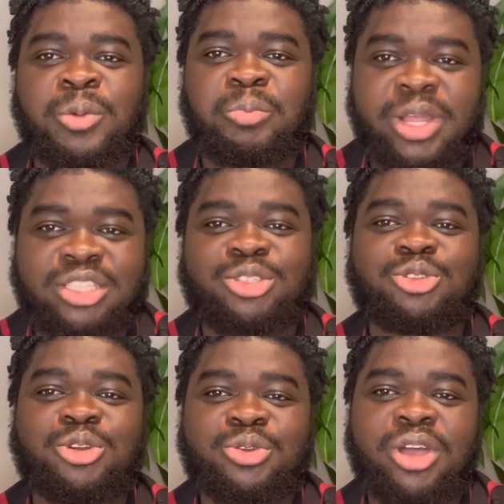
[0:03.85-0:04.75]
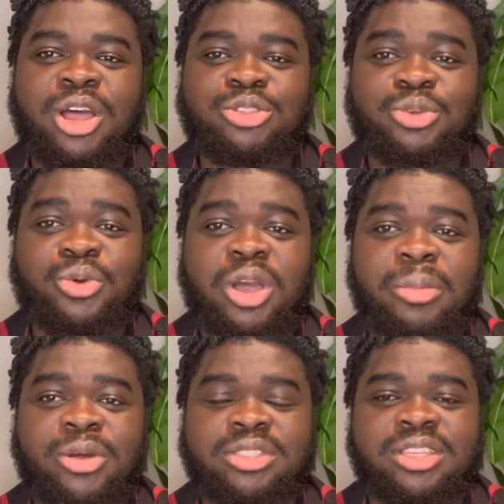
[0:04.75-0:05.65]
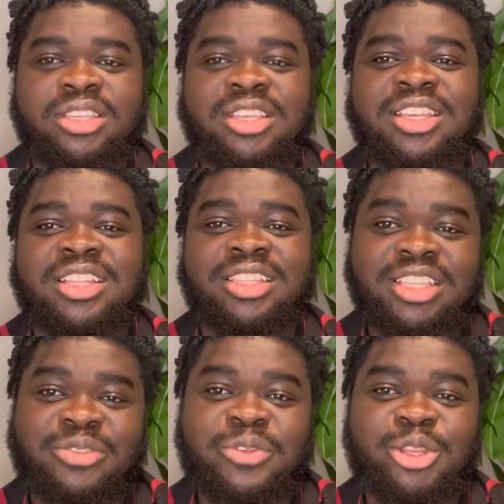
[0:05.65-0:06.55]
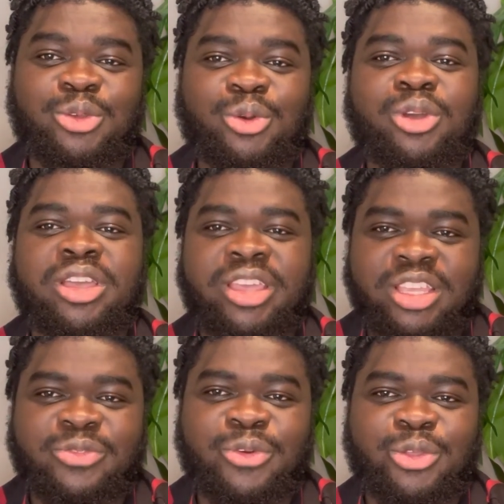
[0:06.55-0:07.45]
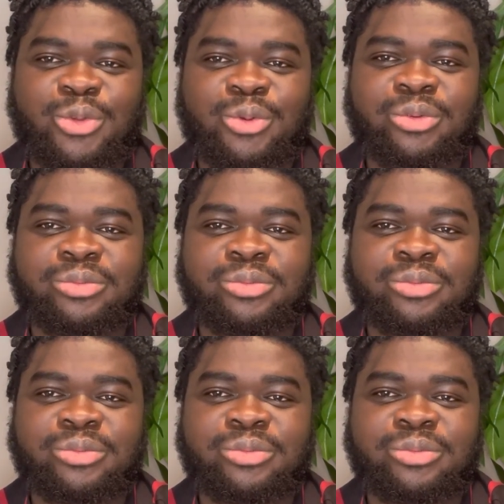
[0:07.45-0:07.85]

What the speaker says: but you don't know how to go about it. This video is for you.